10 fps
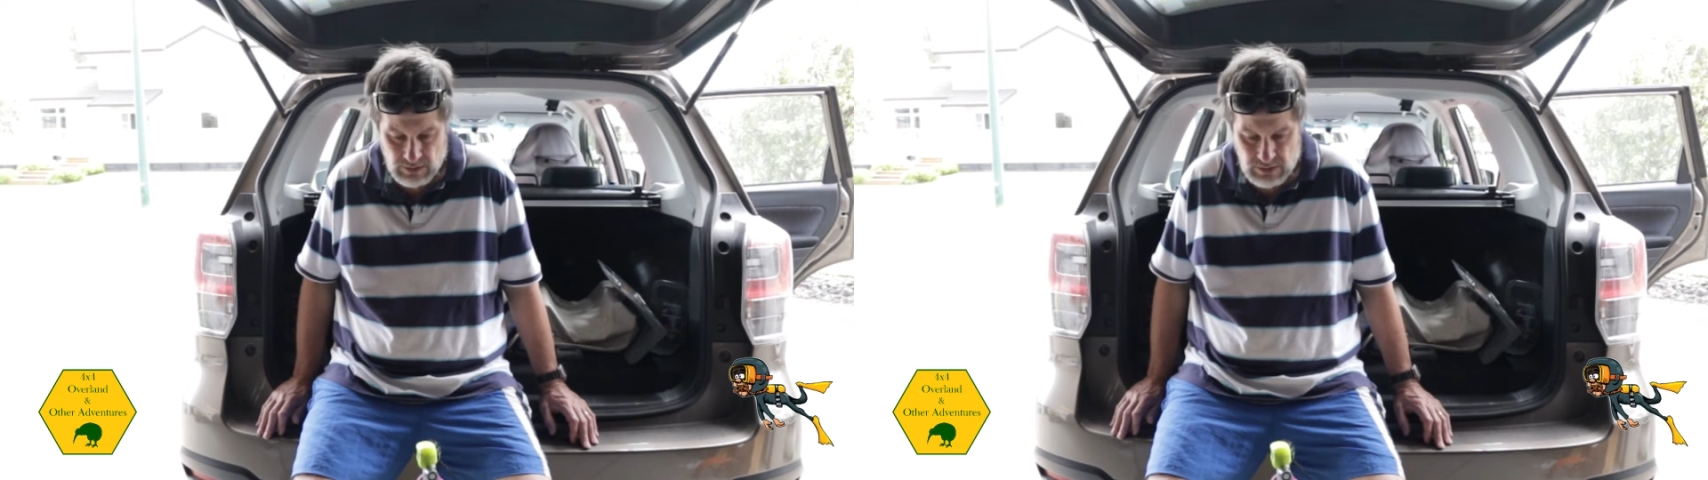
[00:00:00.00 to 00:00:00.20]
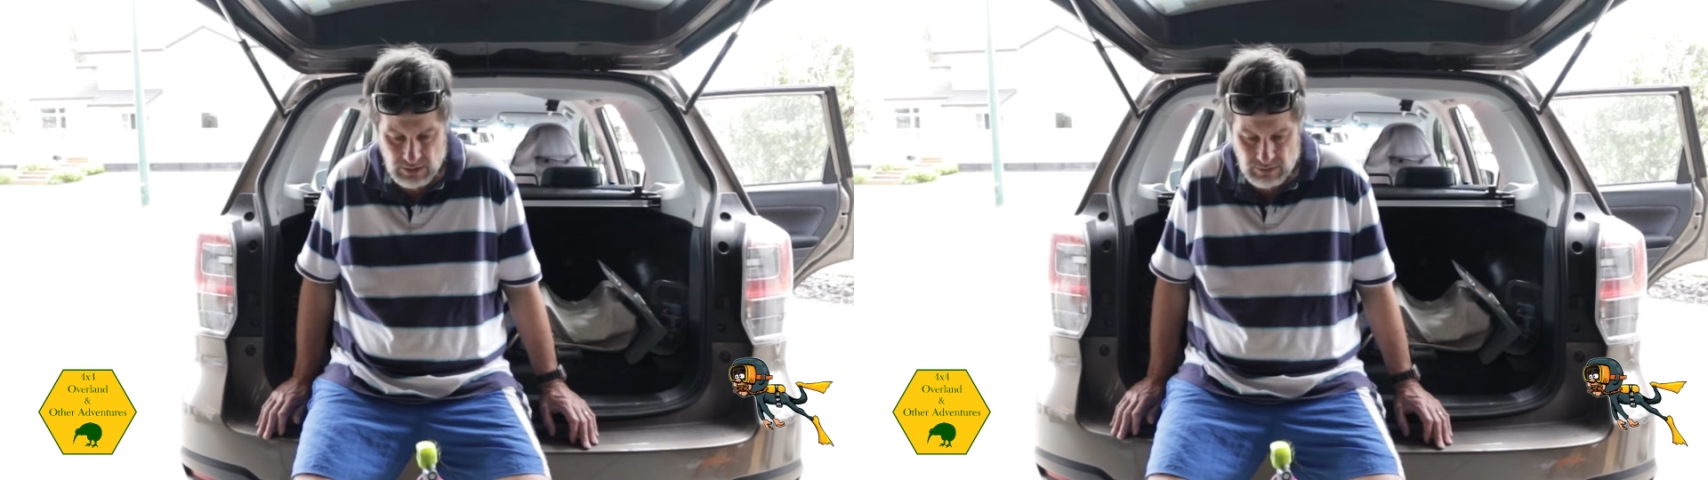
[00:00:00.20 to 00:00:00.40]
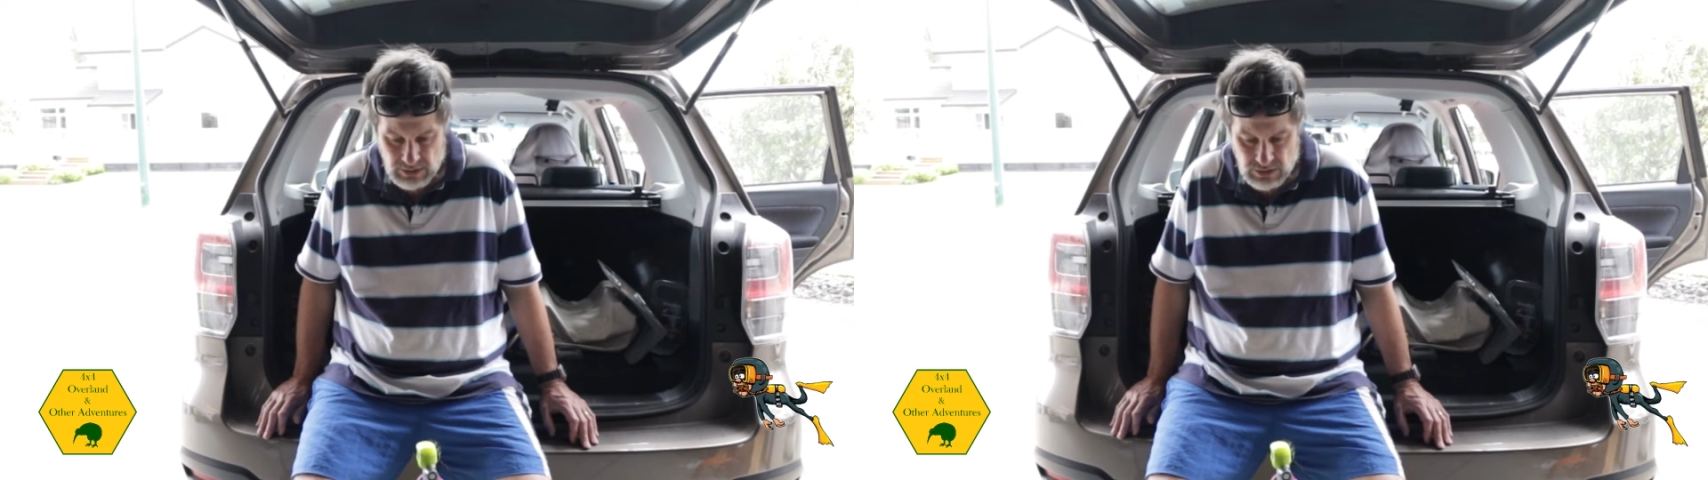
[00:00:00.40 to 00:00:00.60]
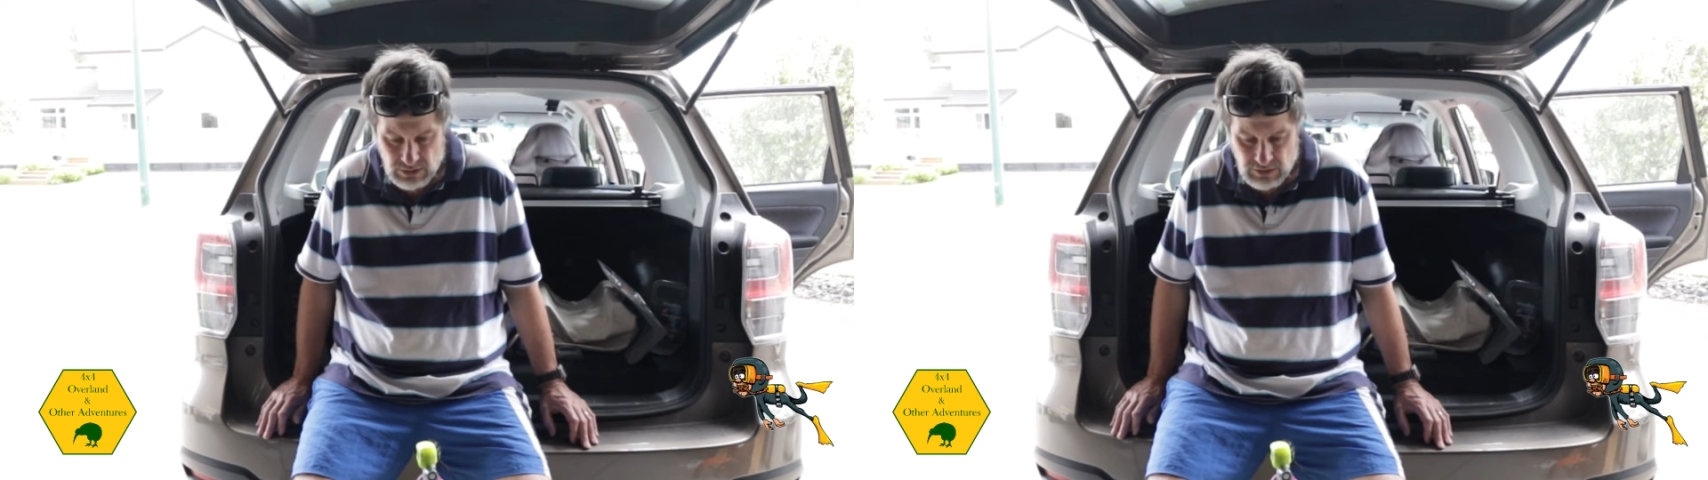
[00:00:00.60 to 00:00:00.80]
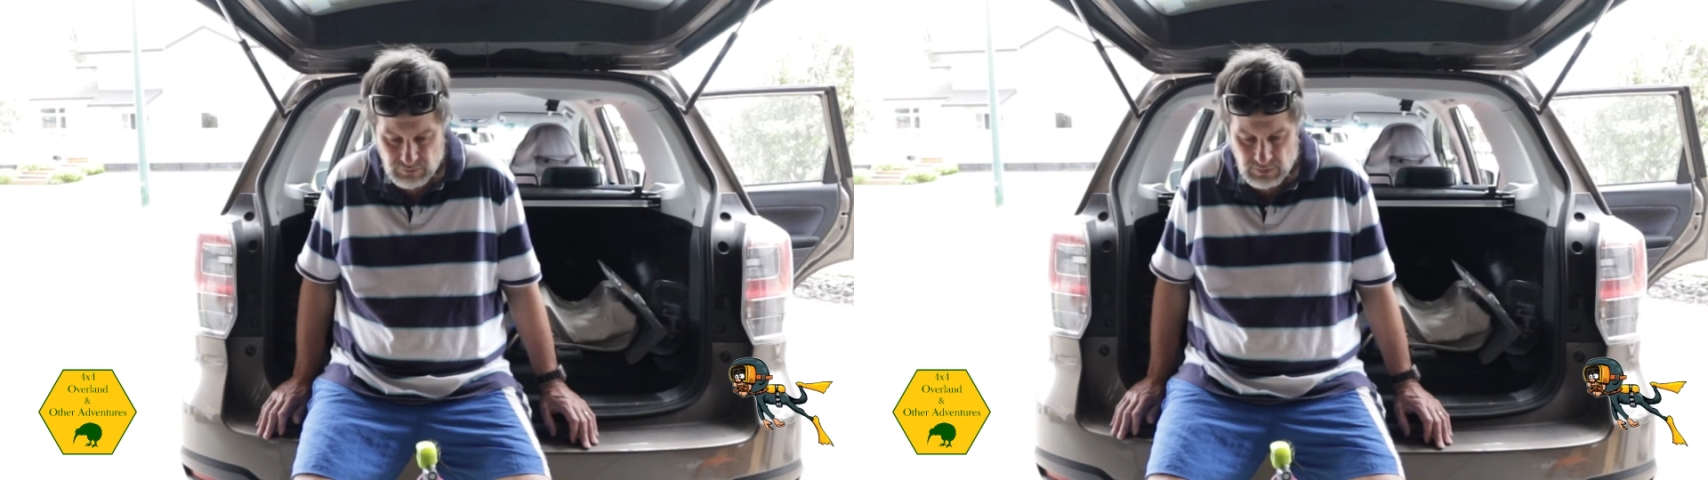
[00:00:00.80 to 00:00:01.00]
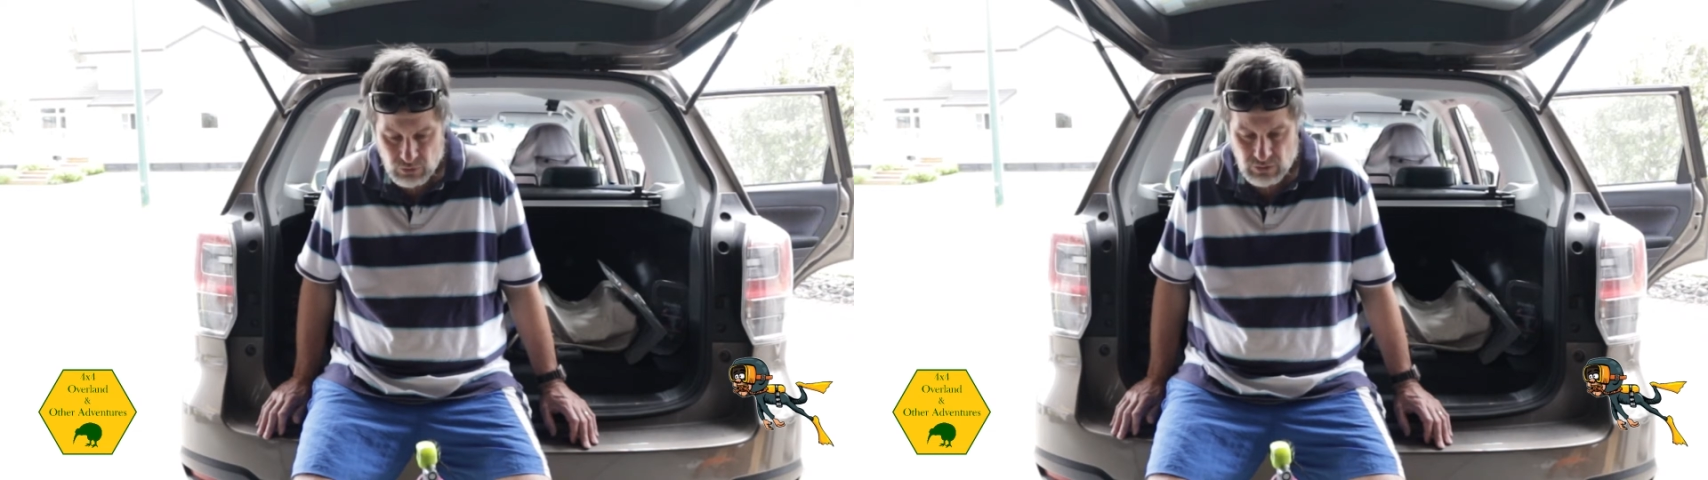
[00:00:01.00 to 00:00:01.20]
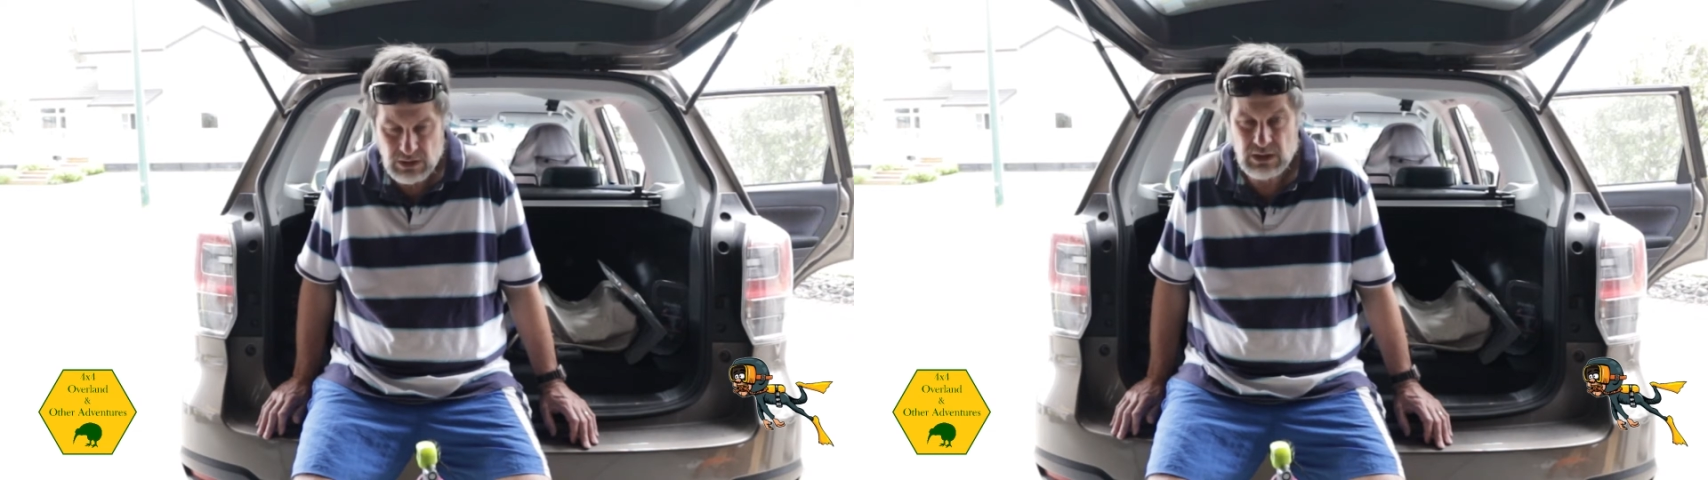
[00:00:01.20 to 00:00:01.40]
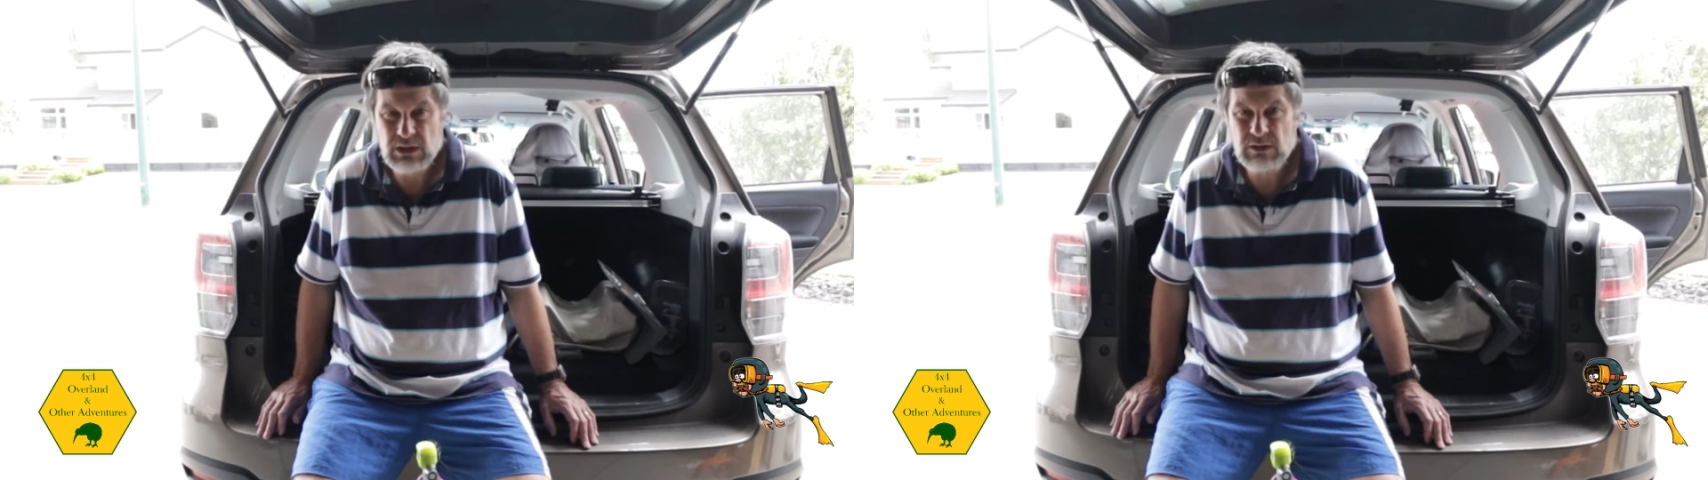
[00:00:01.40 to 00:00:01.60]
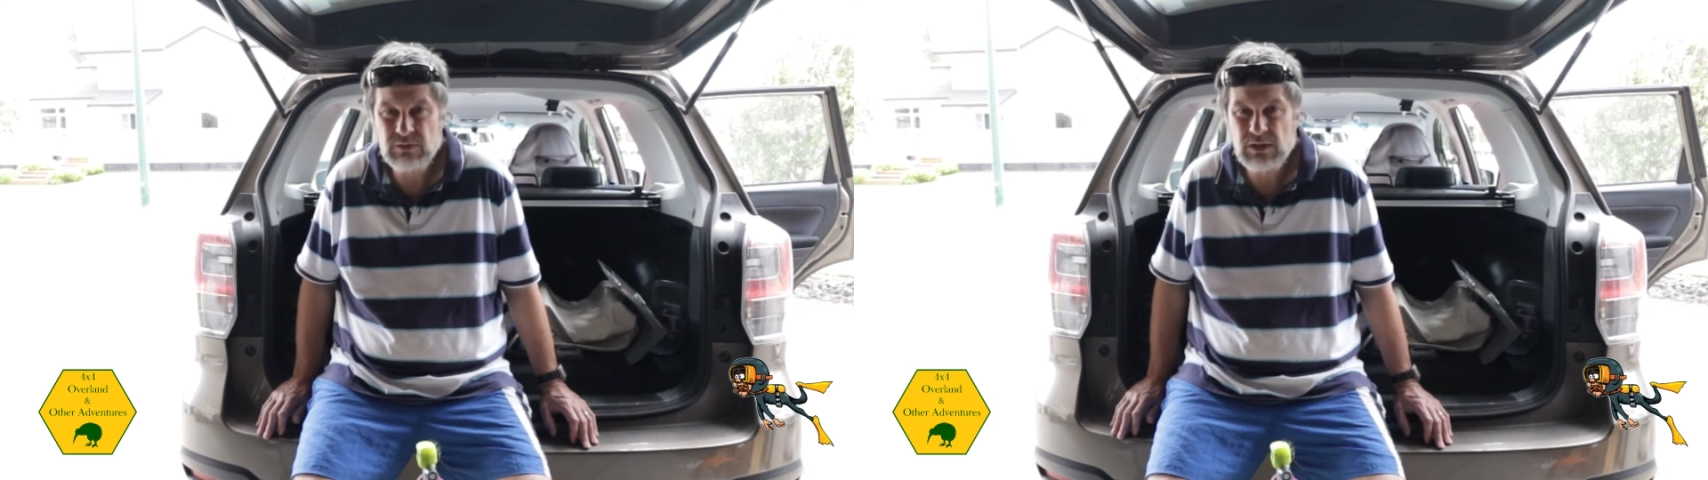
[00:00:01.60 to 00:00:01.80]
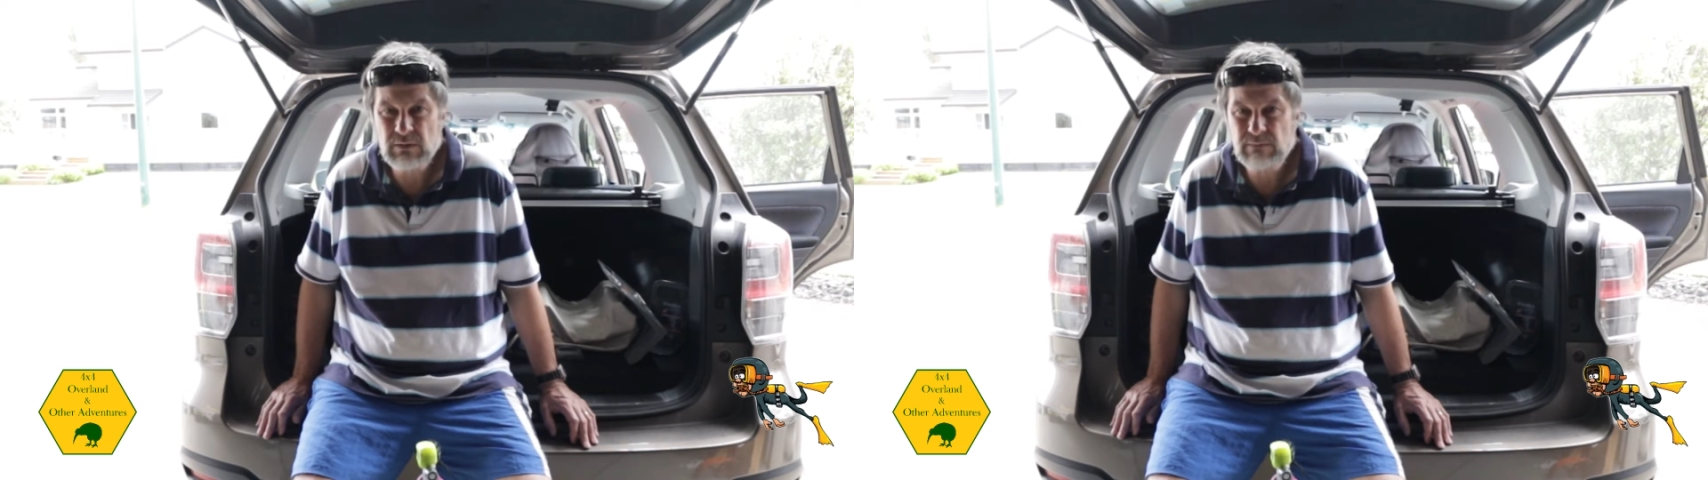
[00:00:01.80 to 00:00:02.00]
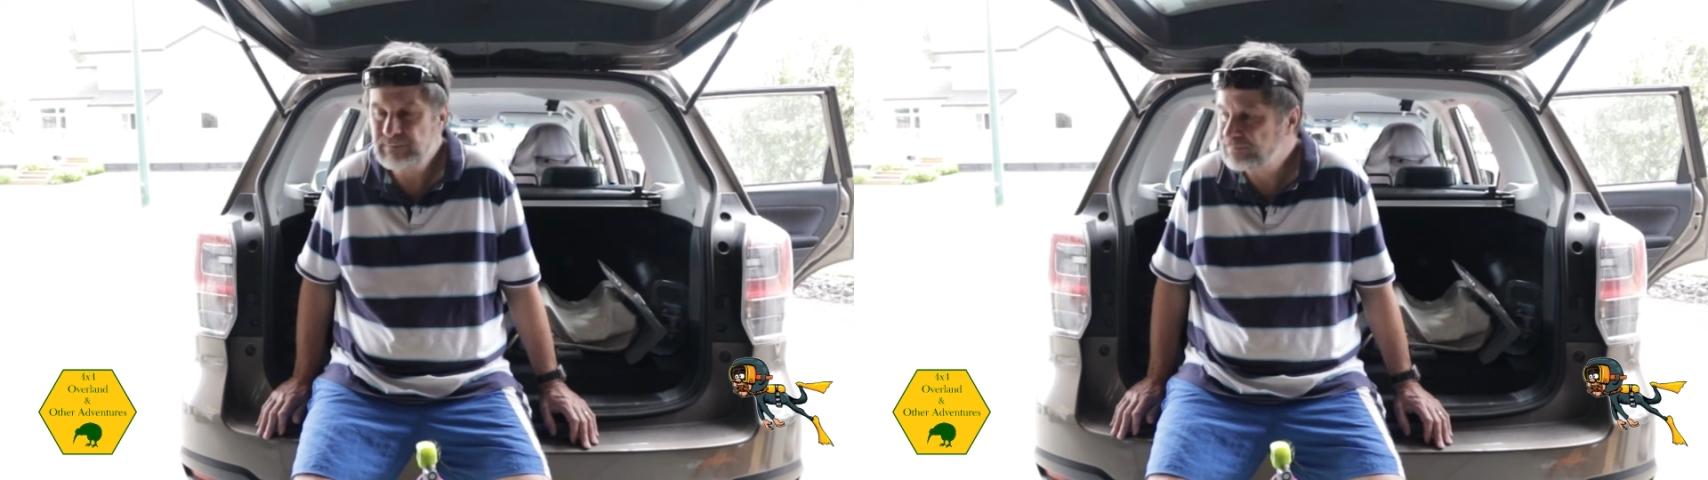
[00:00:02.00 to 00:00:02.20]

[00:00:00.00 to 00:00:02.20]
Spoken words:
So that should give me more than enough time.